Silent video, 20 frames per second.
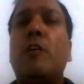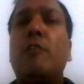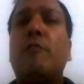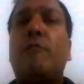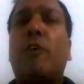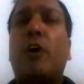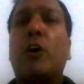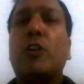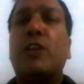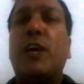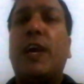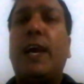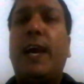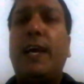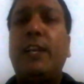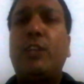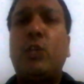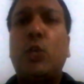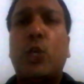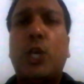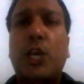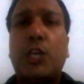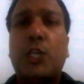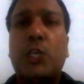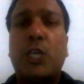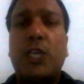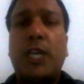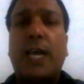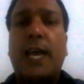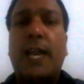for the
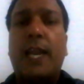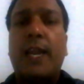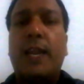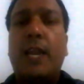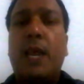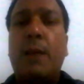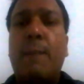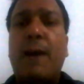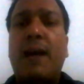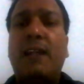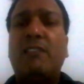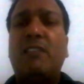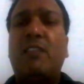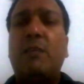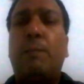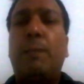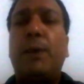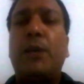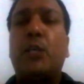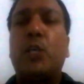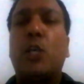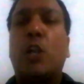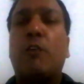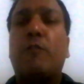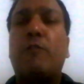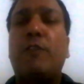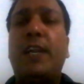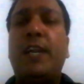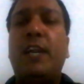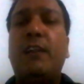education and emancipation
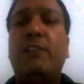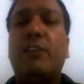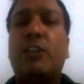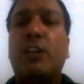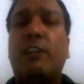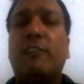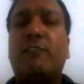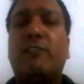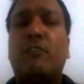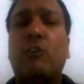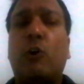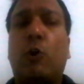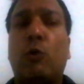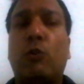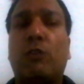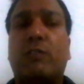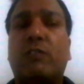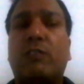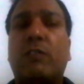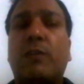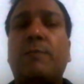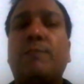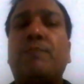of individual souls.